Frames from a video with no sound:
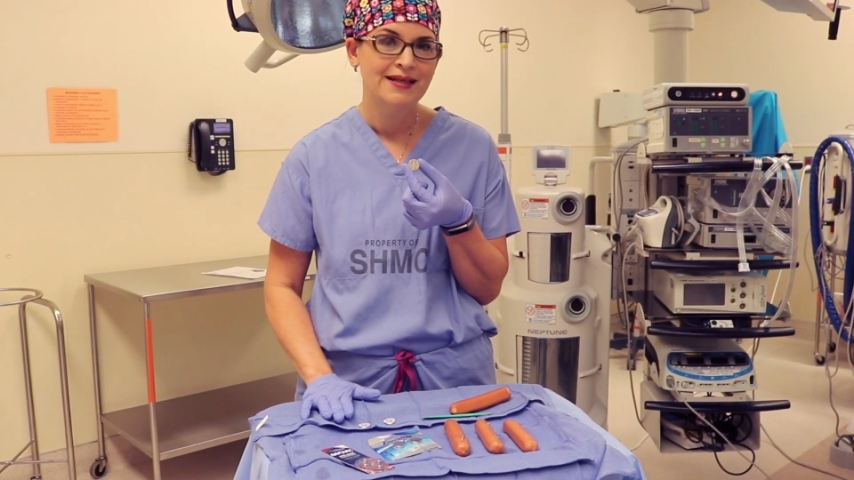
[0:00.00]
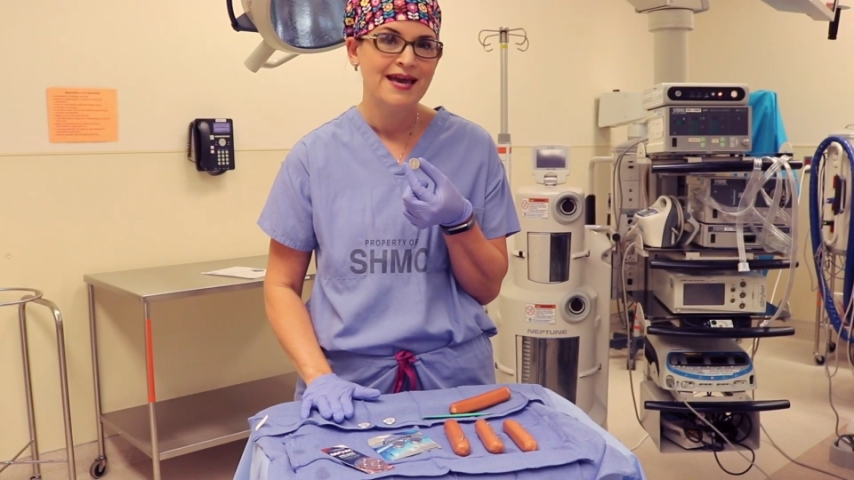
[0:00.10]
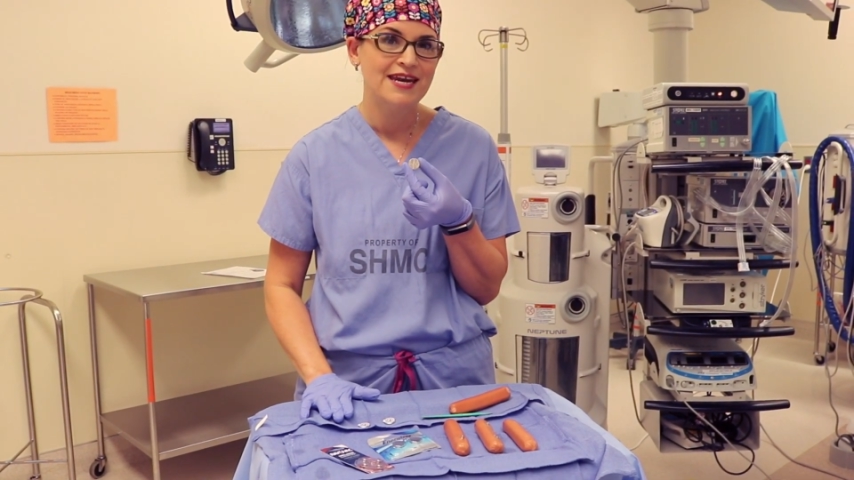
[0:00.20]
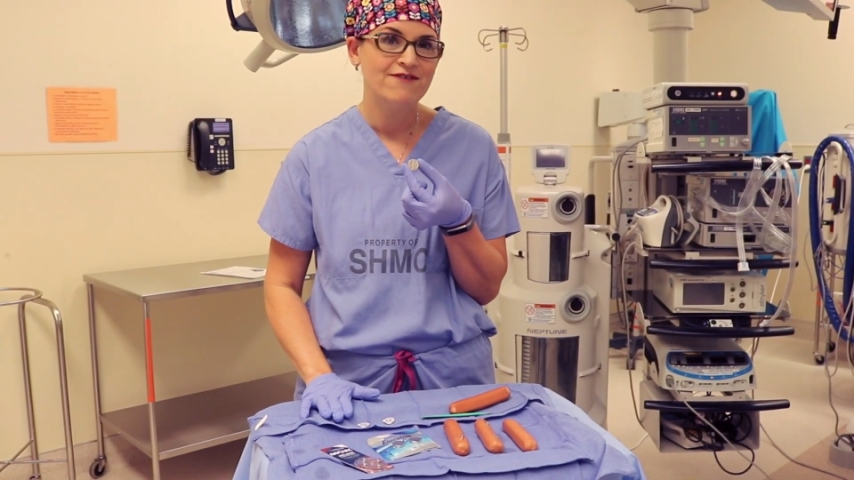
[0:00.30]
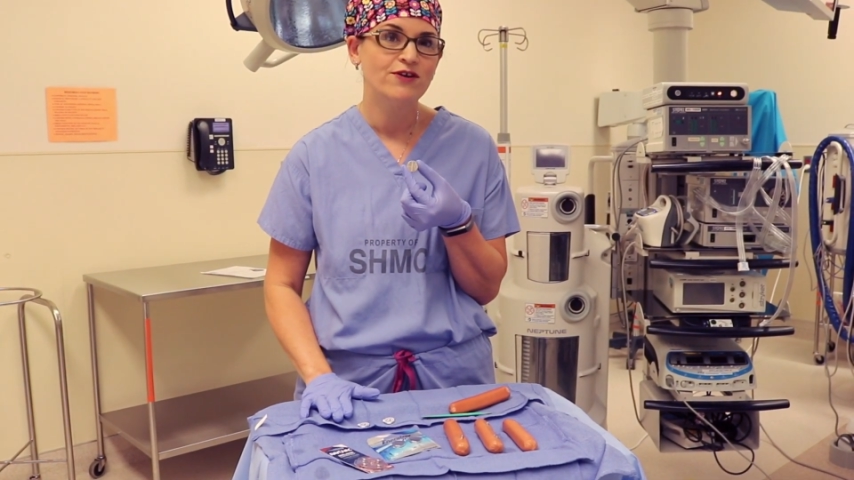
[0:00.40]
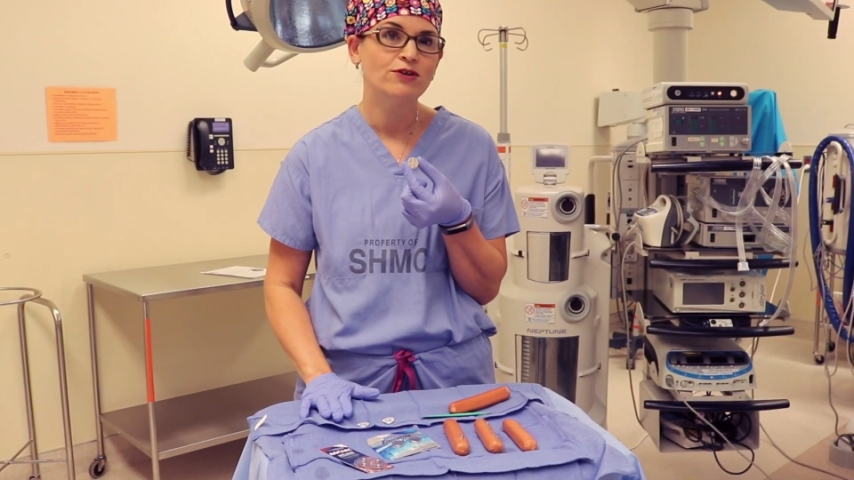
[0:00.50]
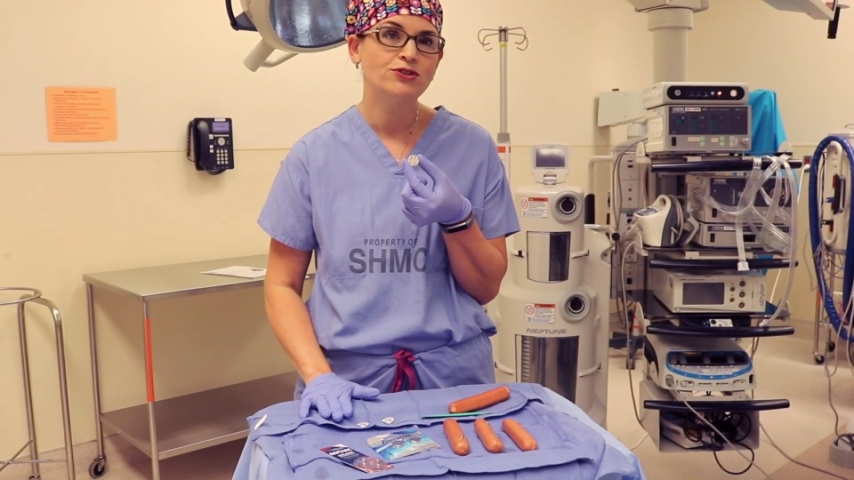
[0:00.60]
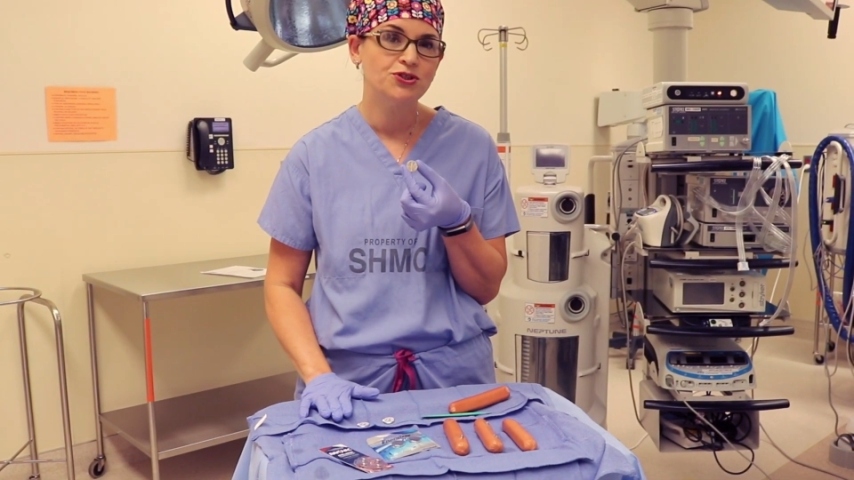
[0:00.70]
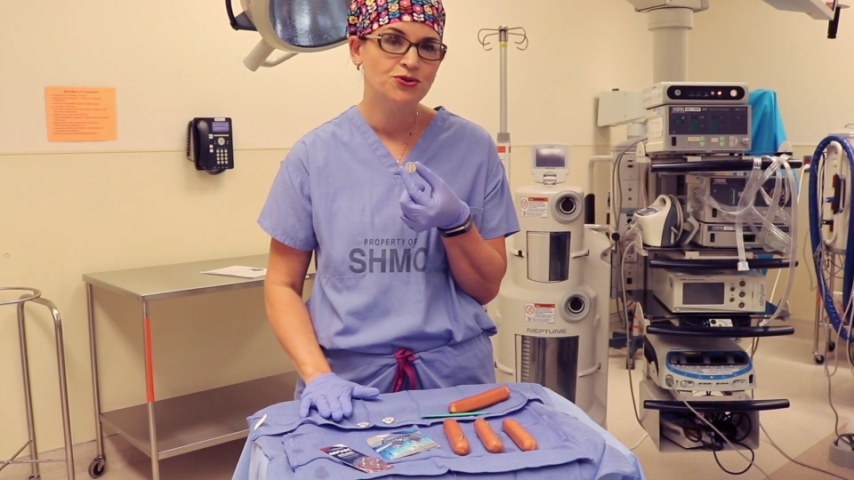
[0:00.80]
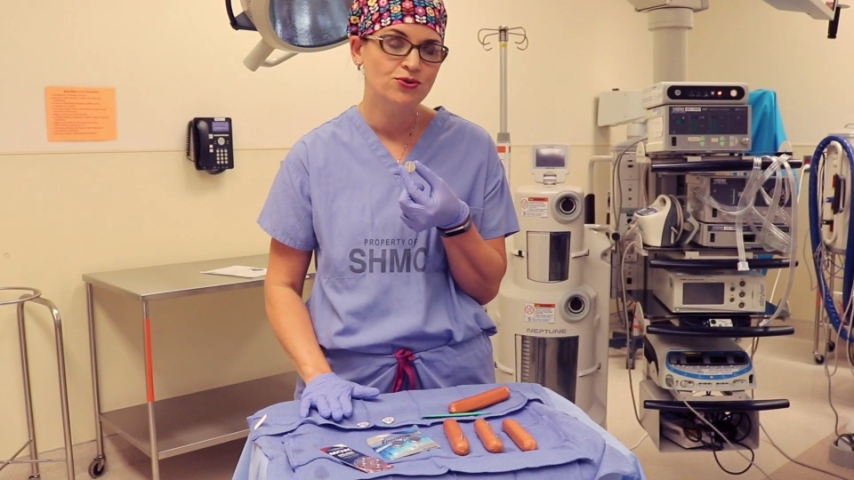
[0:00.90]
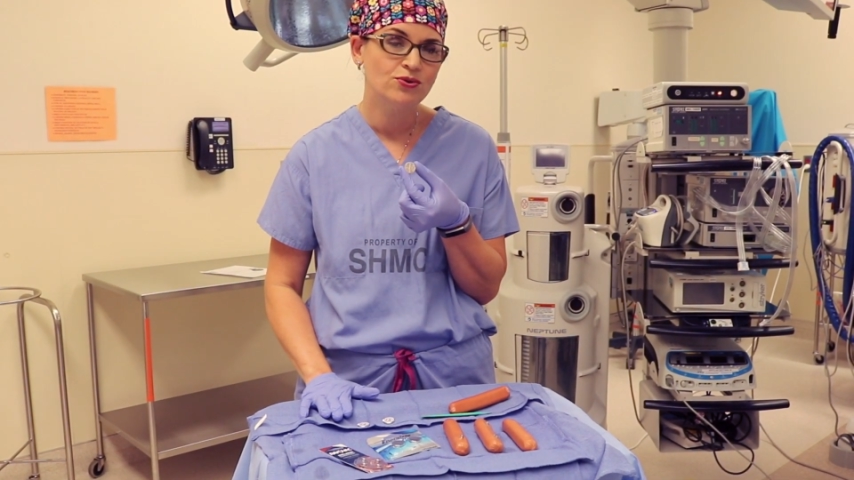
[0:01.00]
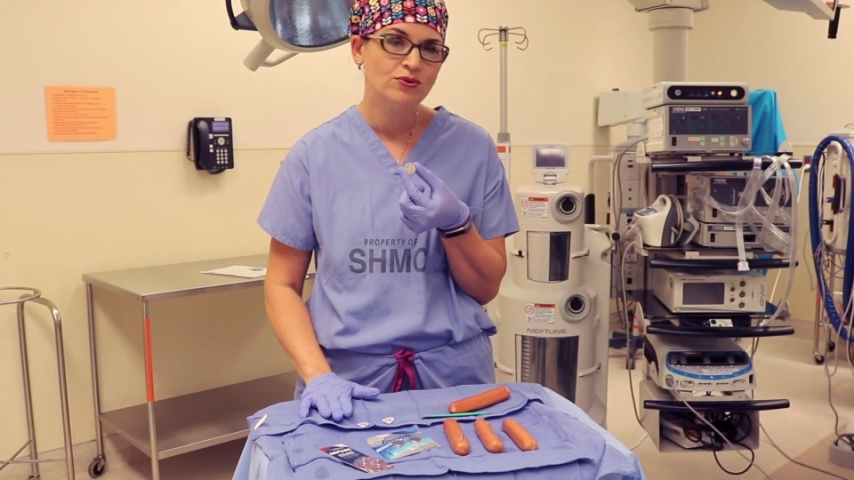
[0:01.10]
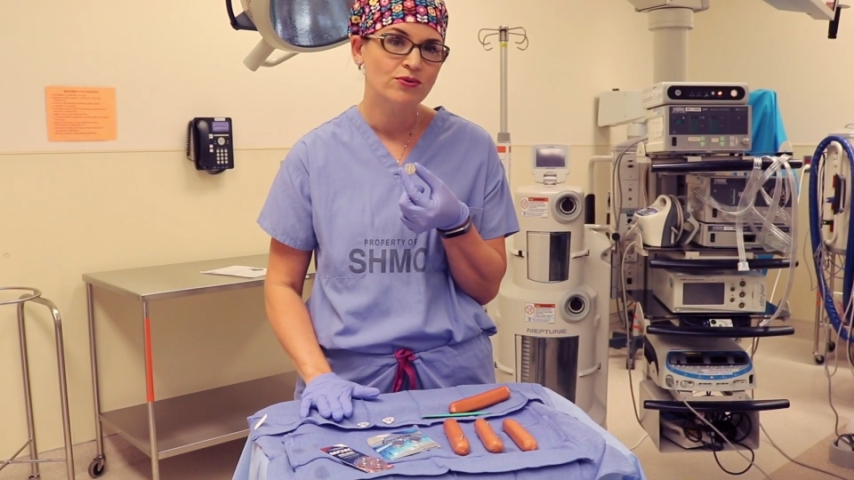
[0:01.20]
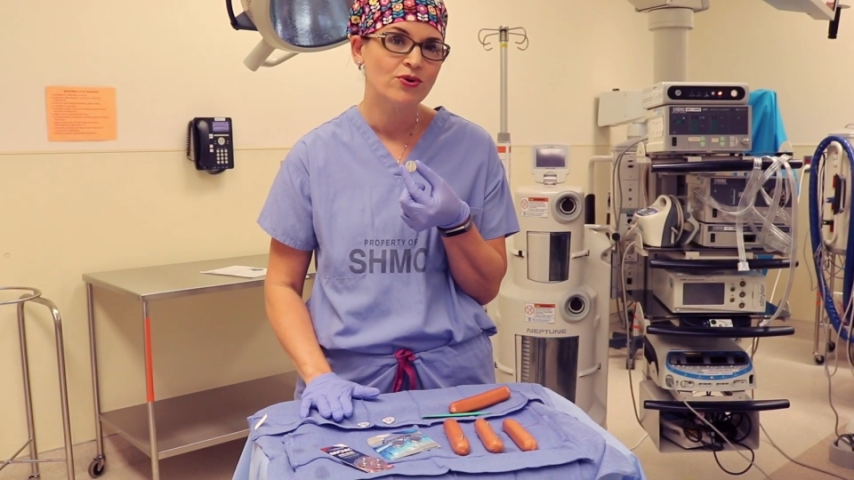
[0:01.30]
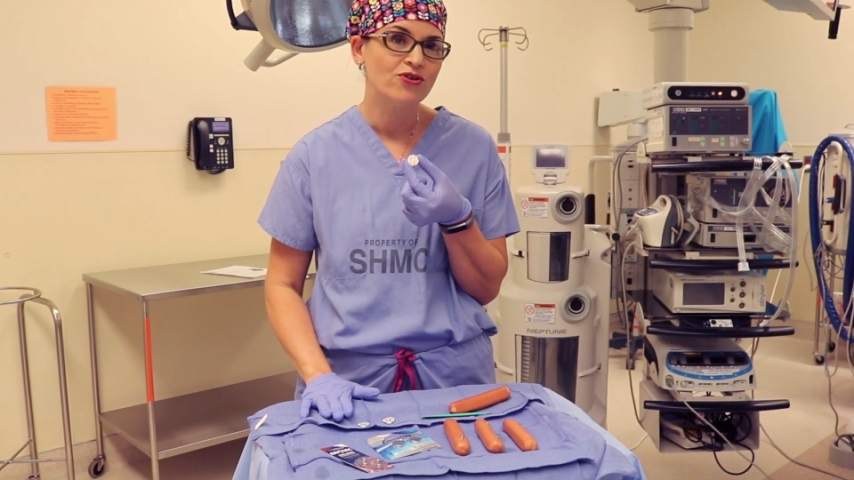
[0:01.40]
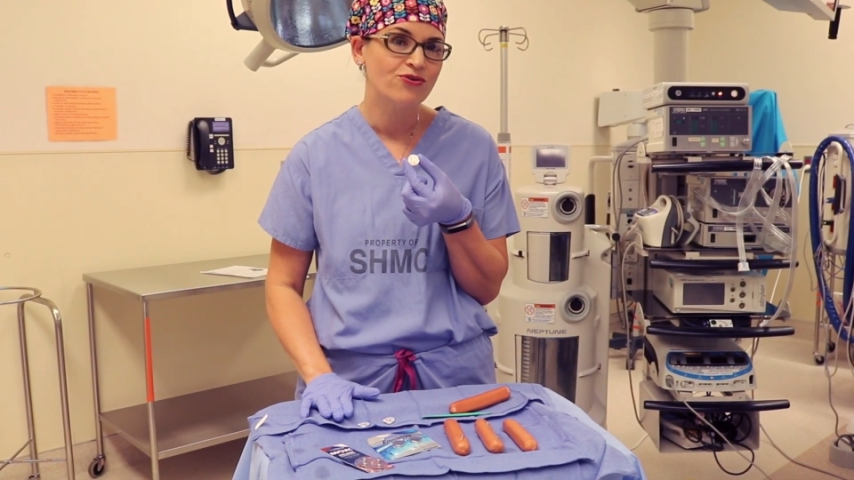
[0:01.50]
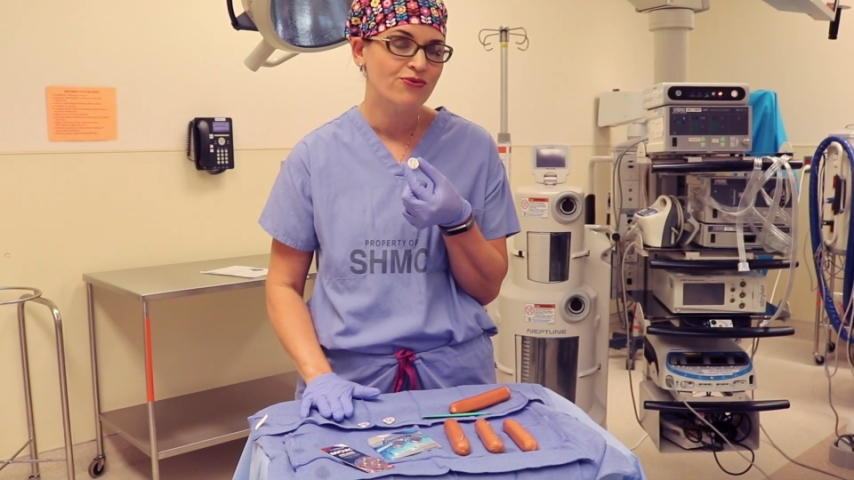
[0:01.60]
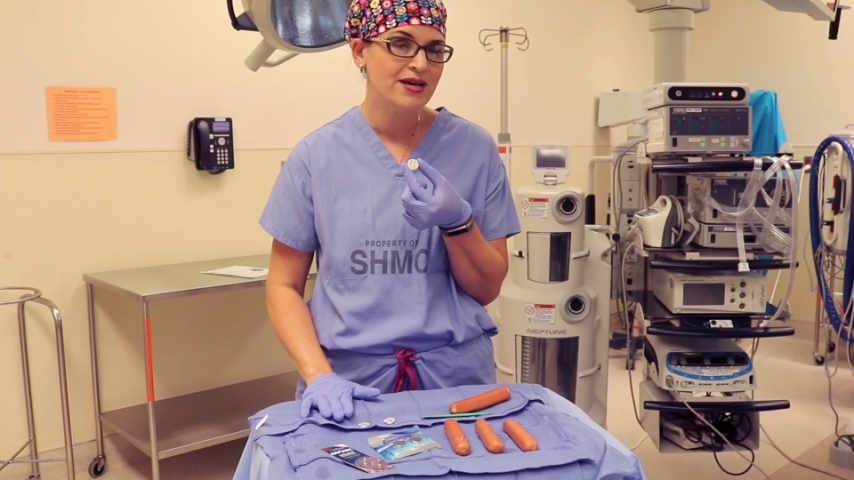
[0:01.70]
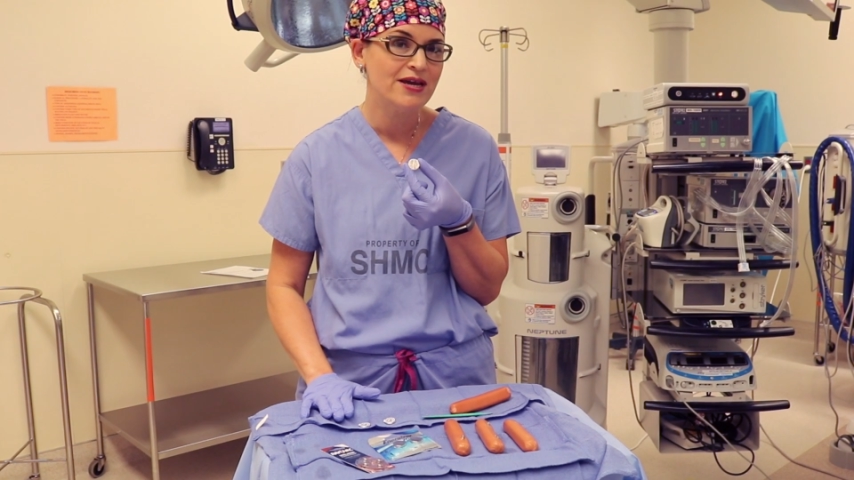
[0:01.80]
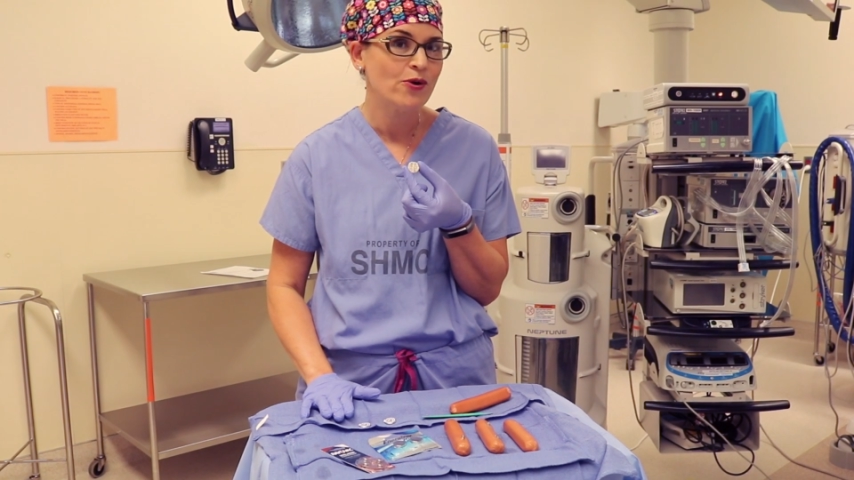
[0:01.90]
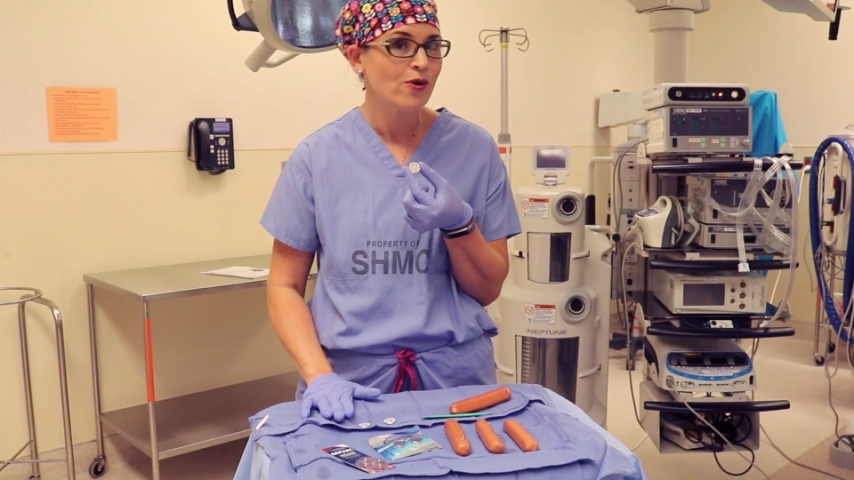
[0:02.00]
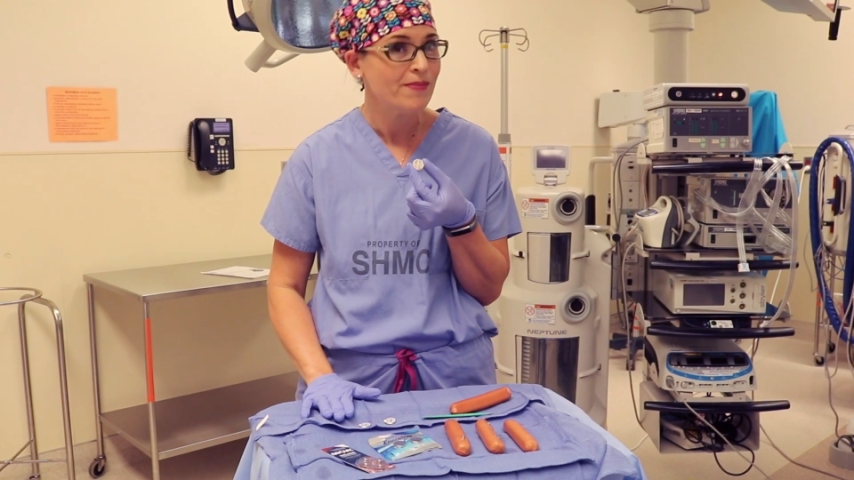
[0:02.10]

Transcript: And if you're 2 or 3 or